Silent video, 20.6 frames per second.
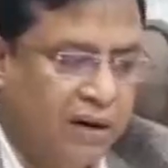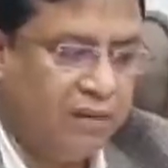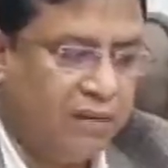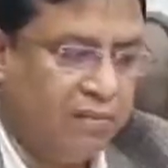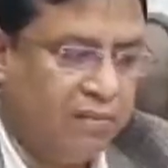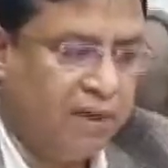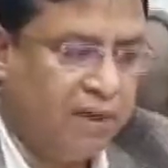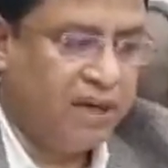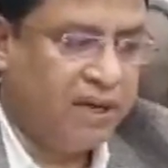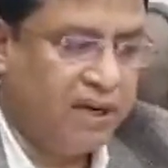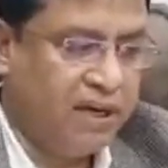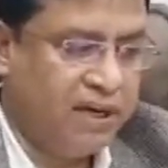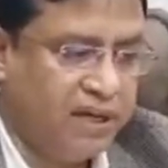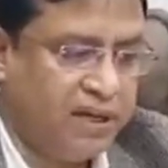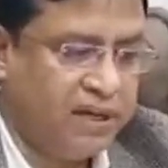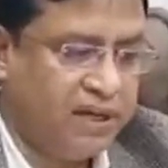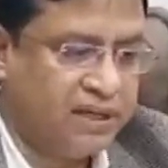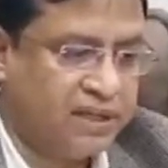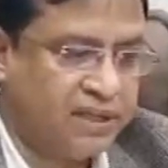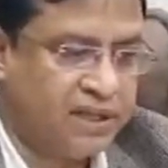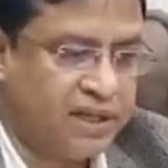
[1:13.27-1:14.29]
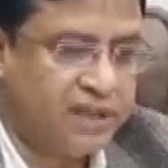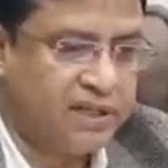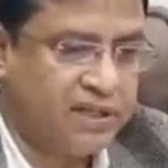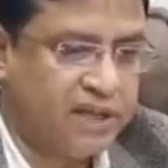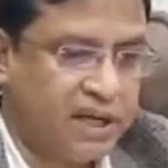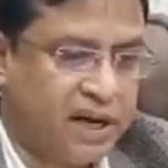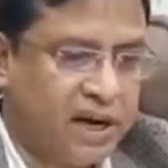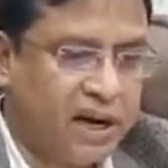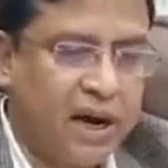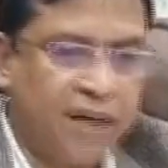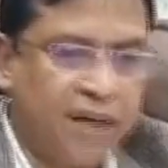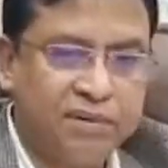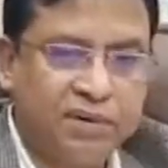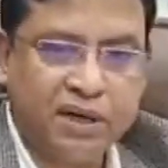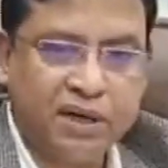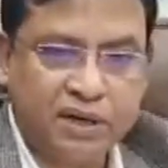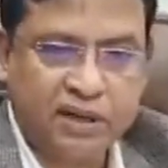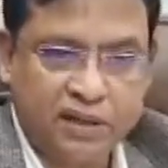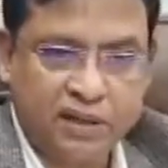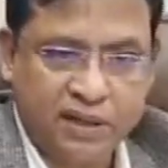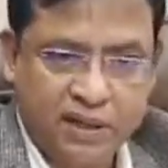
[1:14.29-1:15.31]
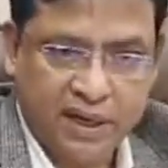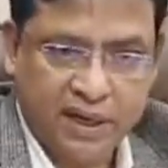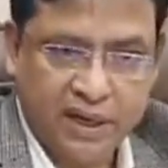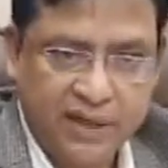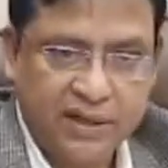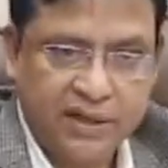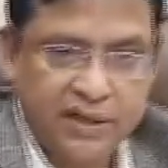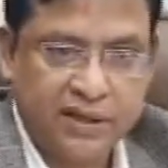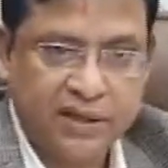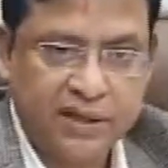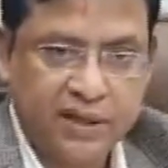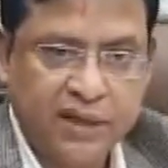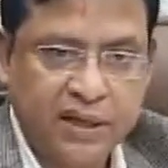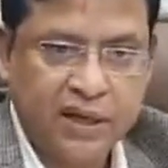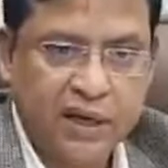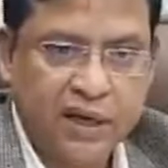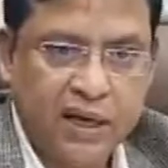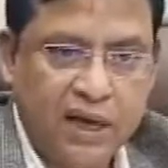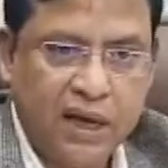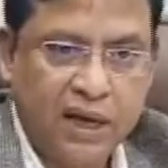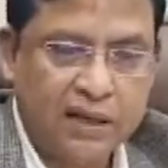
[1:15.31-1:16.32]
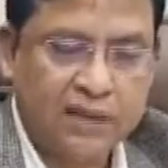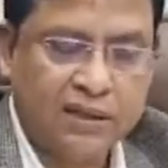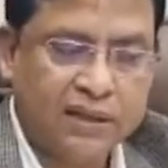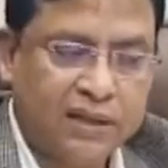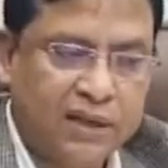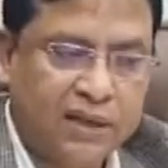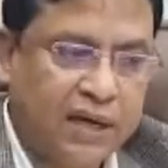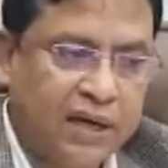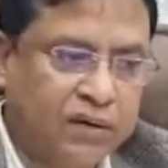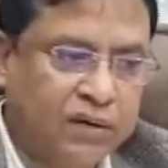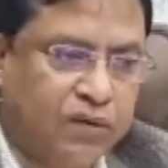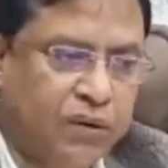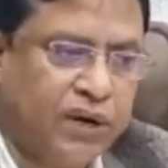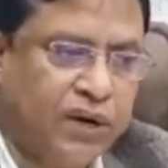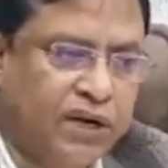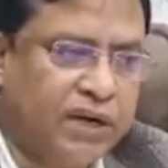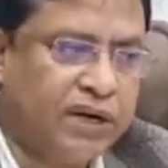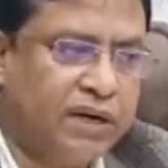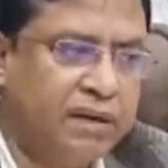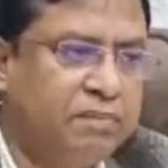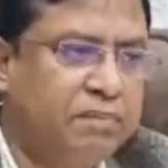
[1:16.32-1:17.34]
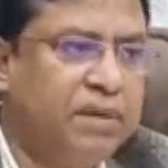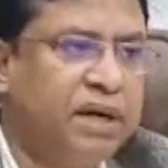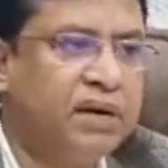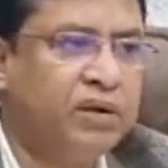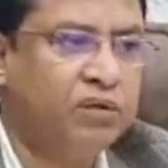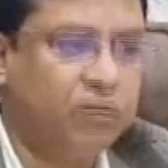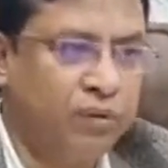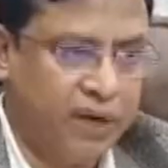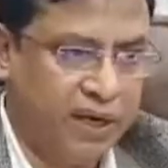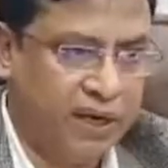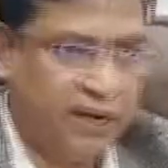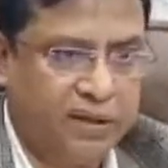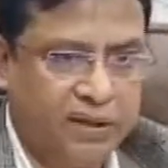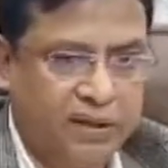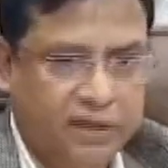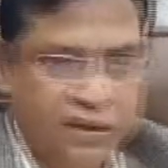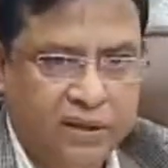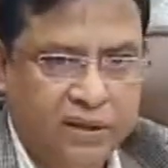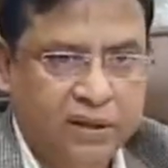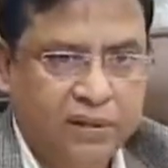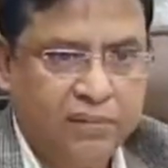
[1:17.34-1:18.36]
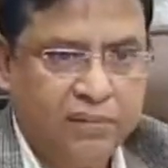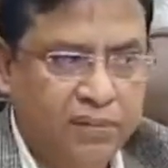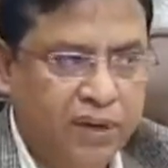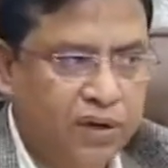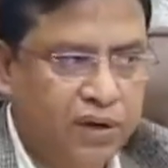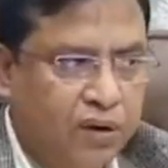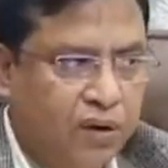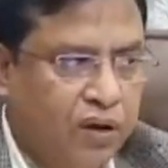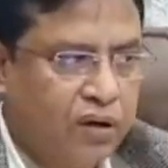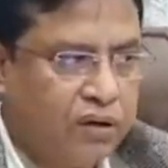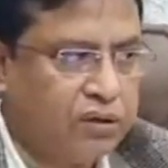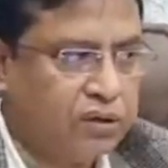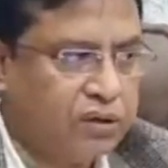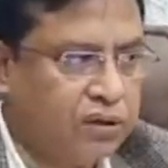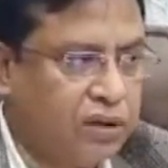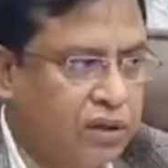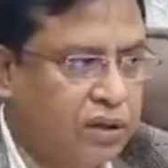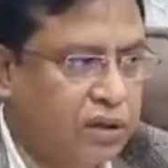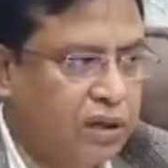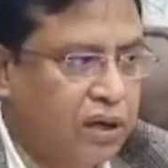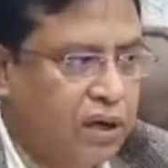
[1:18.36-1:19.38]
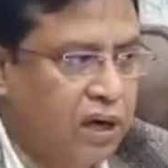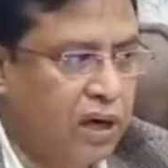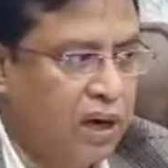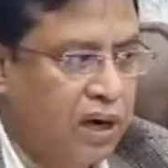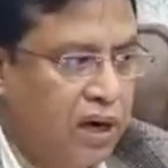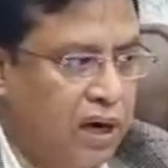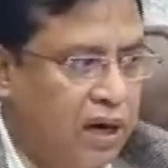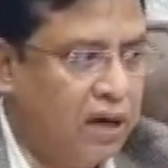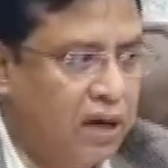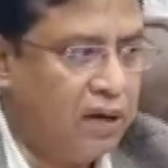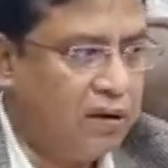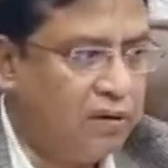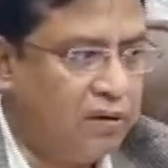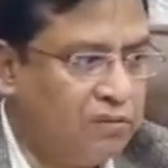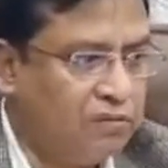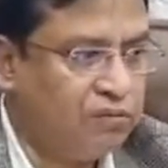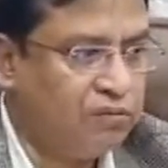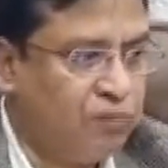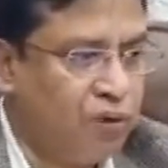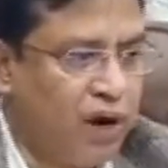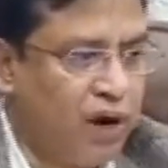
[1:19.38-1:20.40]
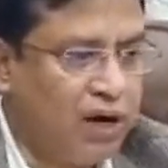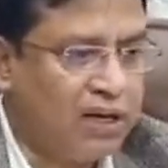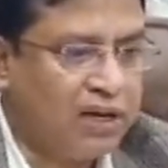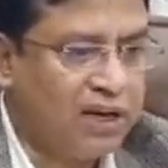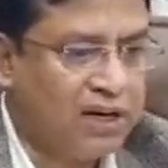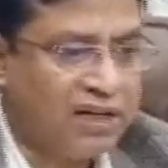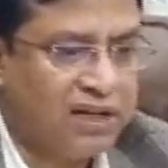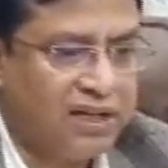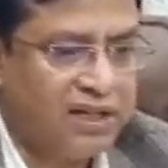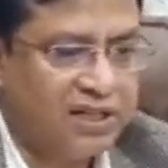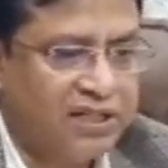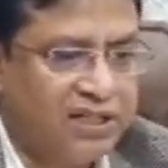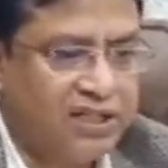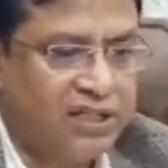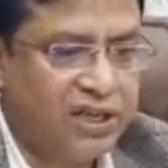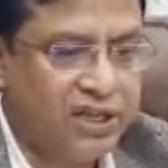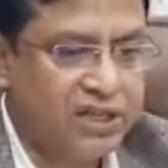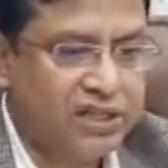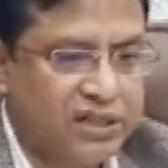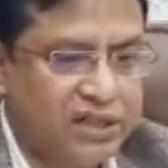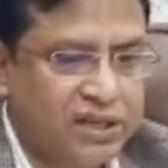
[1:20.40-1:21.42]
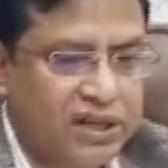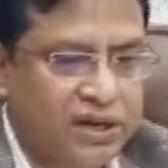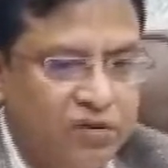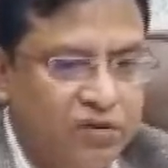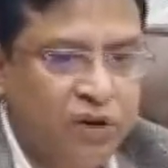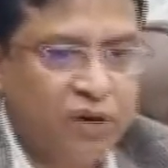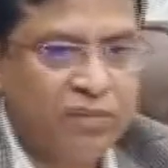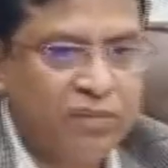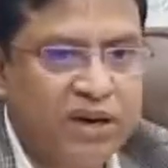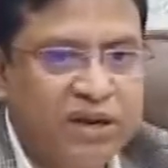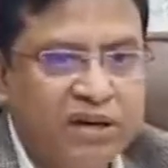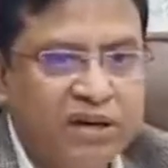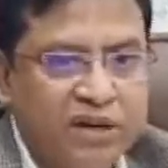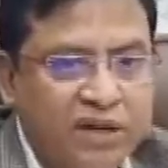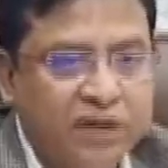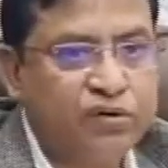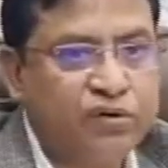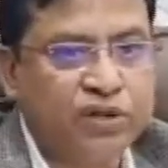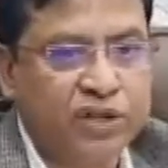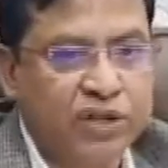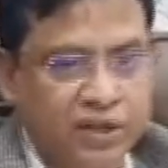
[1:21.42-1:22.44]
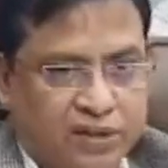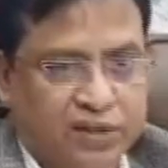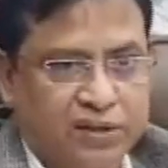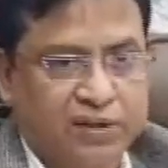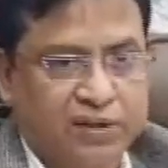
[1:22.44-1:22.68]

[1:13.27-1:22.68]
many estates are after it and they are going in a big way because water discharge requirement reduces